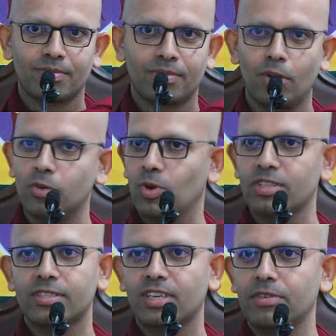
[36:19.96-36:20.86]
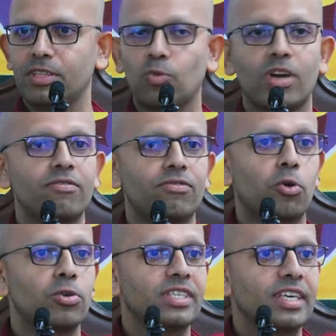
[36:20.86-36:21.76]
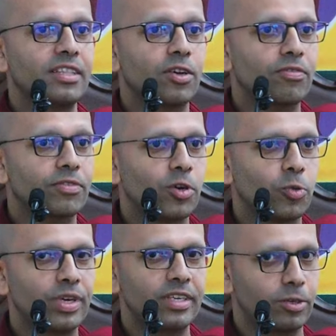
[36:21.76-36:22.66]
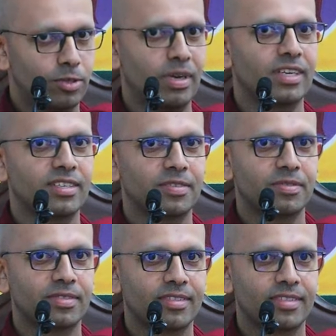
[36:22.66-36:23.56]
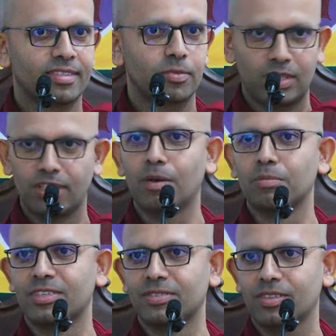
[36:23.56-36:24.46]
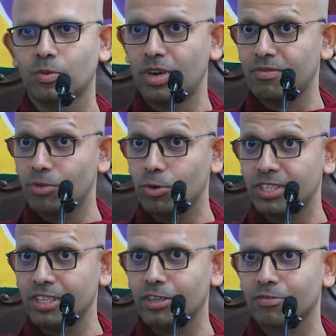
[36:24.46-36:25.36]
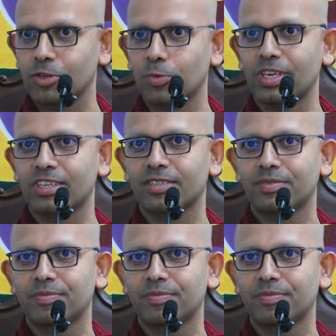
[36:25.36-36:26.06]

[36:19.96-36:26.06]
Not one seventh, one fourteenth of your week you spend with the Dhamma. One fourteenth of your week.